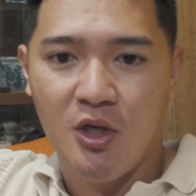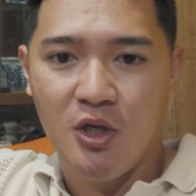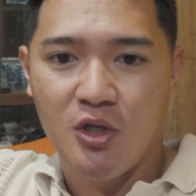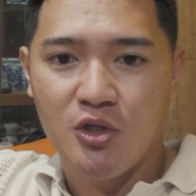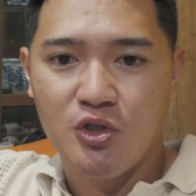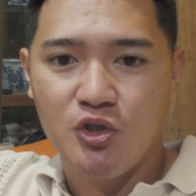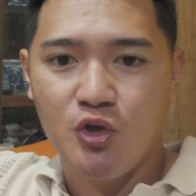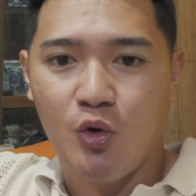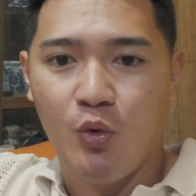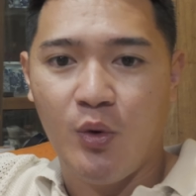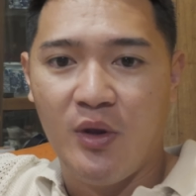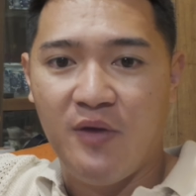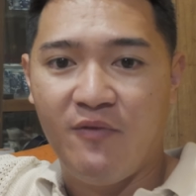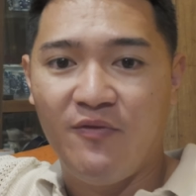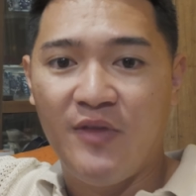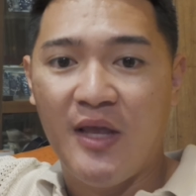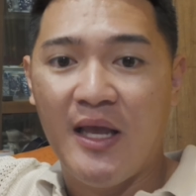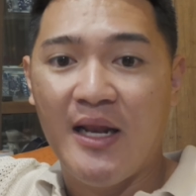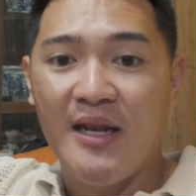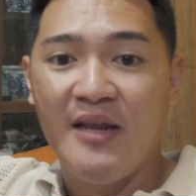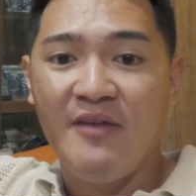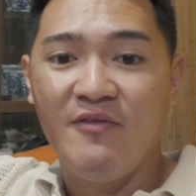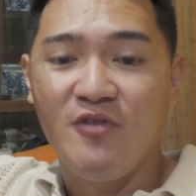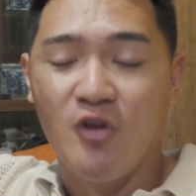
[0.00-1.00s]
So if
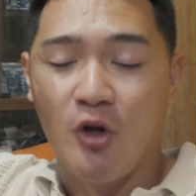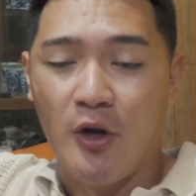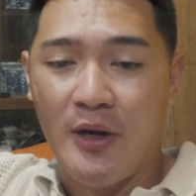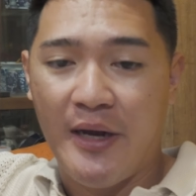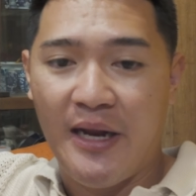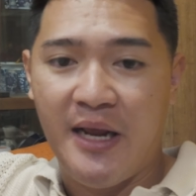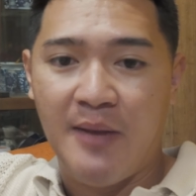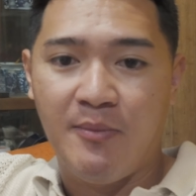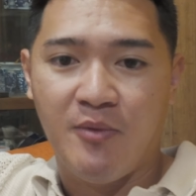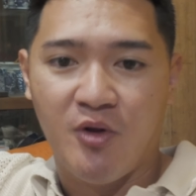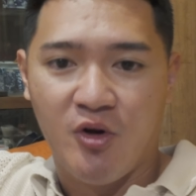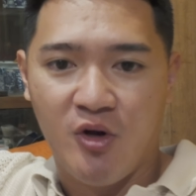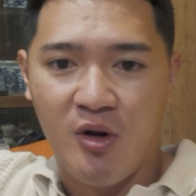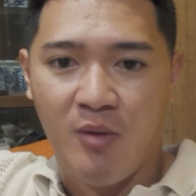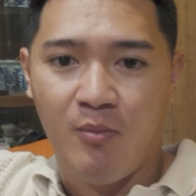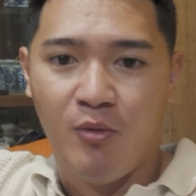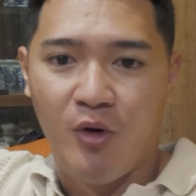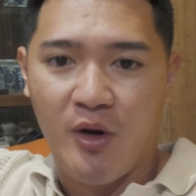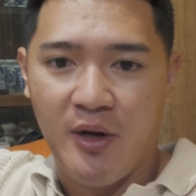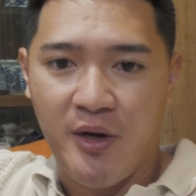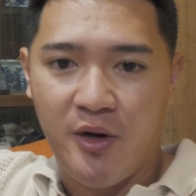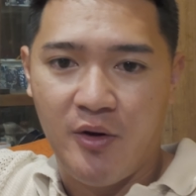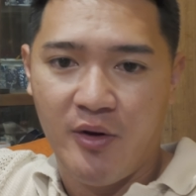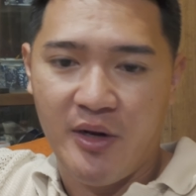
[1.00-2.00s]
they leave their name, their number,
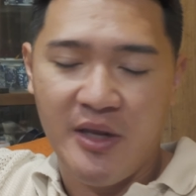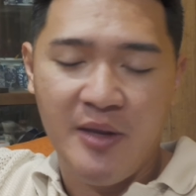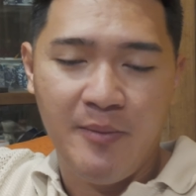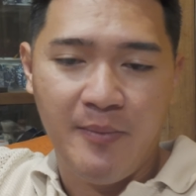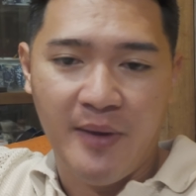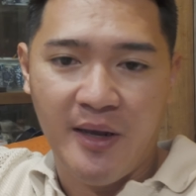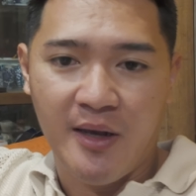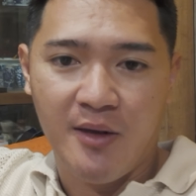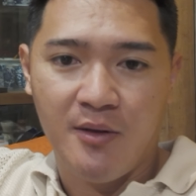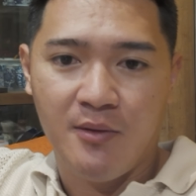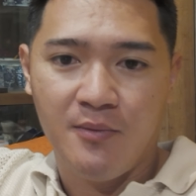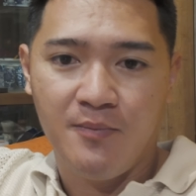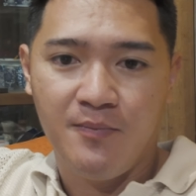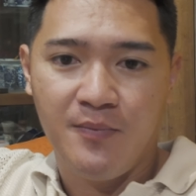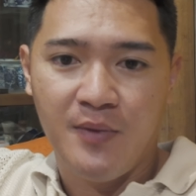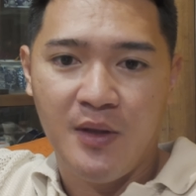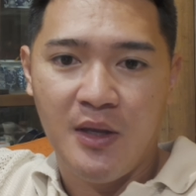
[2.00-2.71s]
and their email,